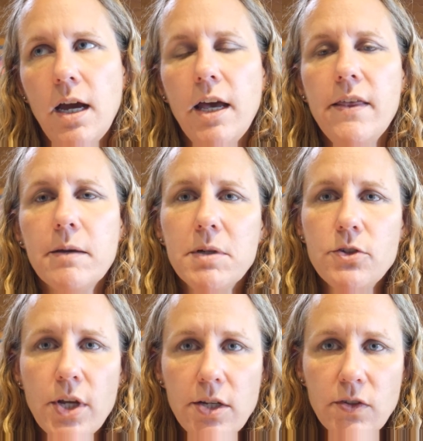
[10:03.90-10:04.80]
I think I'm going
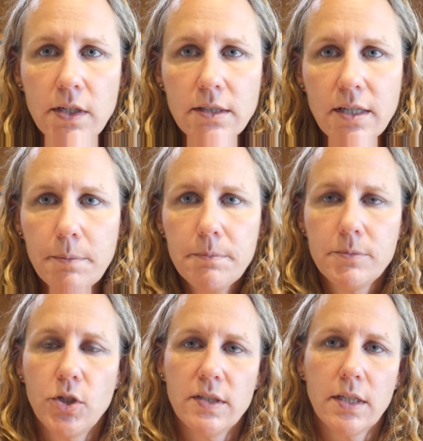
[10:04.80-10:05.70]
to change things up
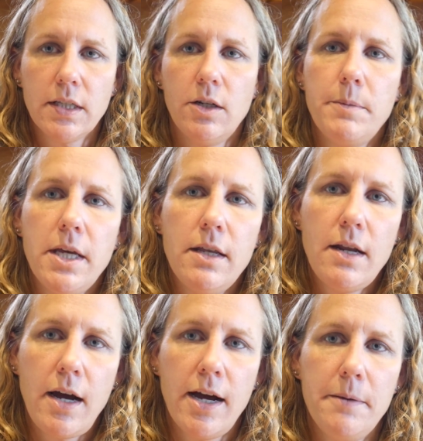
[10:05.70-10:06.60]
just a little
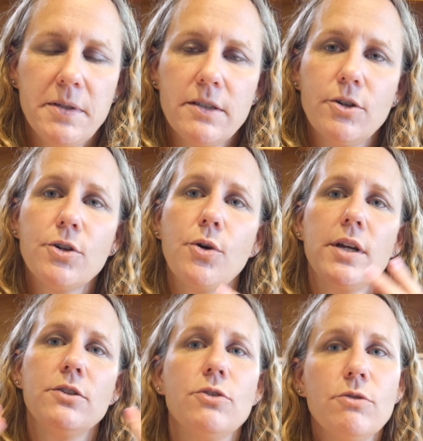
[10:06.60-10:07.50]
bit. I'm still
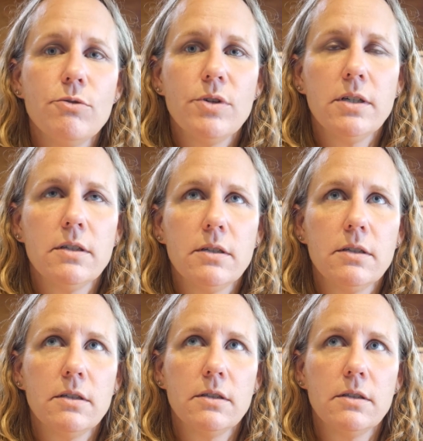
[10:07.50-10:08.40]
going to,
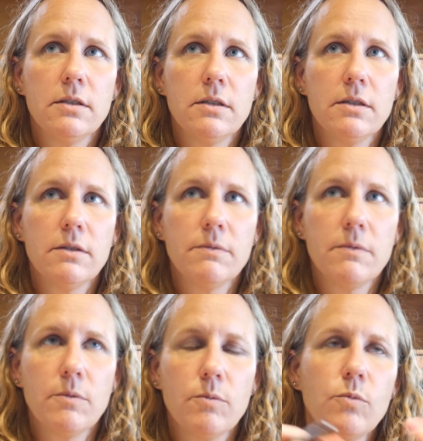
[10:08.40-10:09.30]

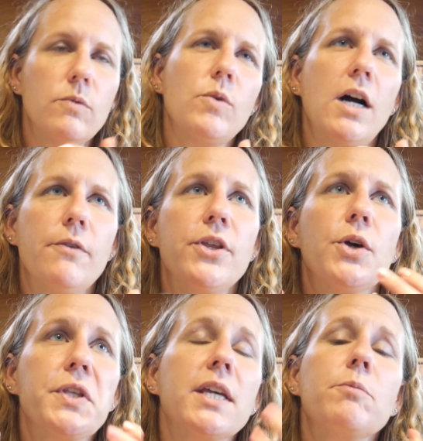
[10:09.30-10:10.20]
well, the
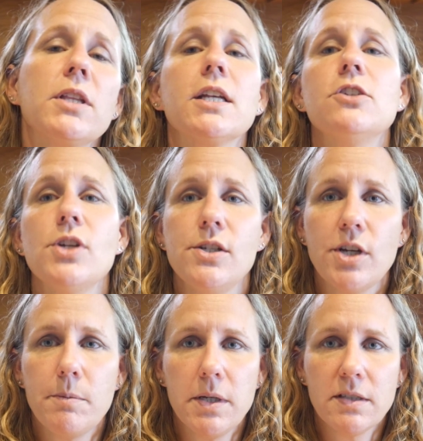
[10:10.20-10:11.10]
only thing I'm really going to change
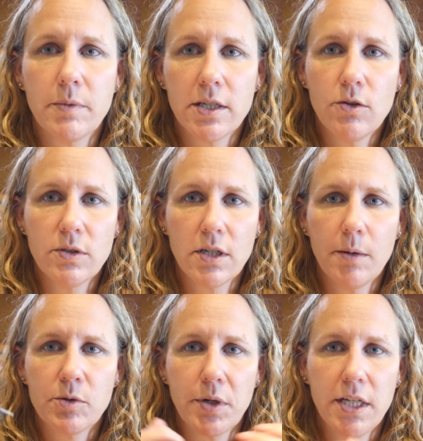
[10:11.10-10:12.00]
up is my Use It
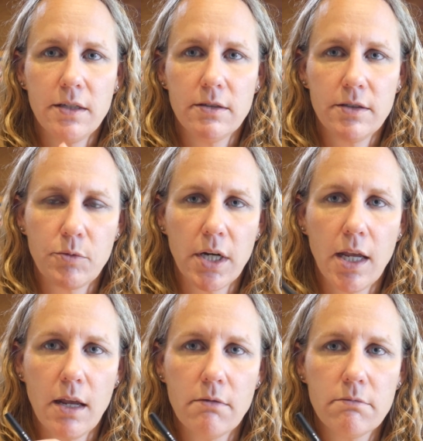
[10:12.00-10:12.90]
Up
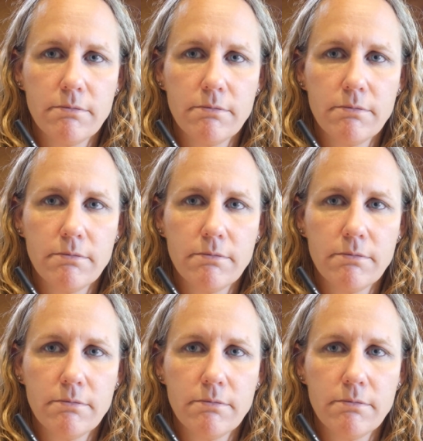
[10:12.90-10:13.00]
2020